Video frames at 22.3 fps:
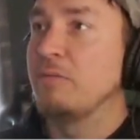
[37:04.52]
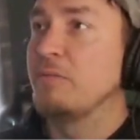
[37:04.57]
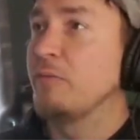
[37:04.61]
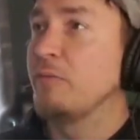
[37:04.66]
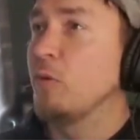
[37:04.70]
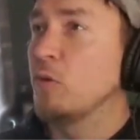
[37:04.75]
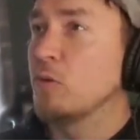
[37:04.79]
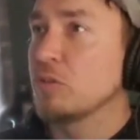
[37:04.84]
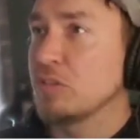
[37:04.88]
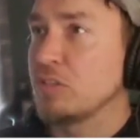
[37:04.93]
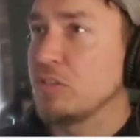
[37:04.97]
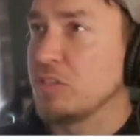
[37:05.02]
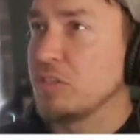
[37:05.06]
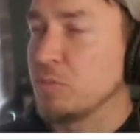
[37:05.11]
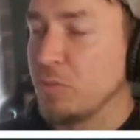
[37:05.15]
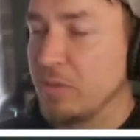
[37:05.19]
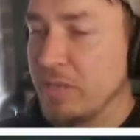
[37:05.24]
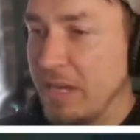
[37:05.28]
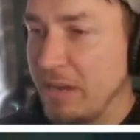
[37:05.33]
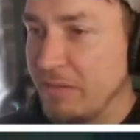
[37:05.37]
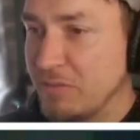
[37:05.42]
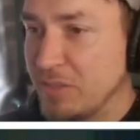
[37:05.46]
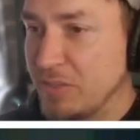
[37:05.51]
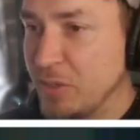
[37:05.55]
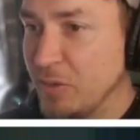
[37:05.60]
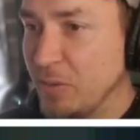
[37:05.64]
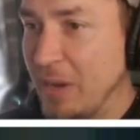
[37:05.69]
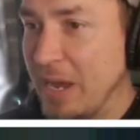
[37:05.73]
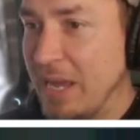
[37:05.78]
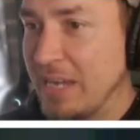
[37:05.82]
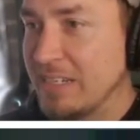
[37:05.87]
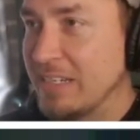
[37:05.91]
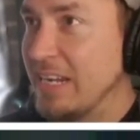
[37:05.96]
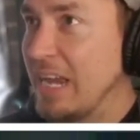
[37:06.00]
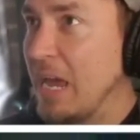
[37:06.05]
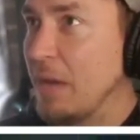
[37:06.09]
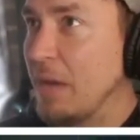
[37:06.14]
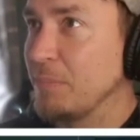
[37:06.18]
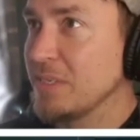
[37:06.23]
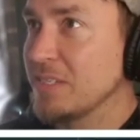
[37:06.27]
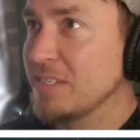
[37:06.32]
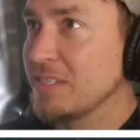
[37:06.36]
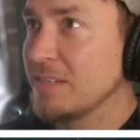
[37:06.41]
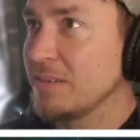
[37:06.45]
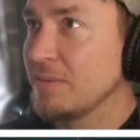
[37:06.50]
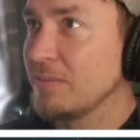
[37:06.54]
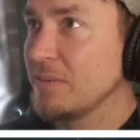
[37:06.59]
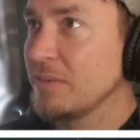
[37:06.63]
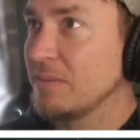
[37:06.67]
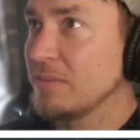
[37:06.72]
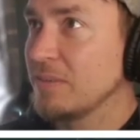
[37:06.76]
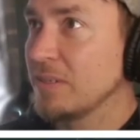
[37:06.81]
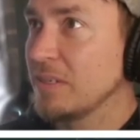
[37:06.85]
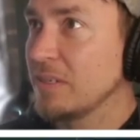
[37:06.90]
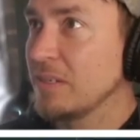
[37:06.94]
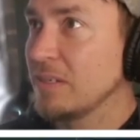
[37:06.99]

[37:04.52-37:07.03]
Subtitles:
Enforcers would have two-handed hammers.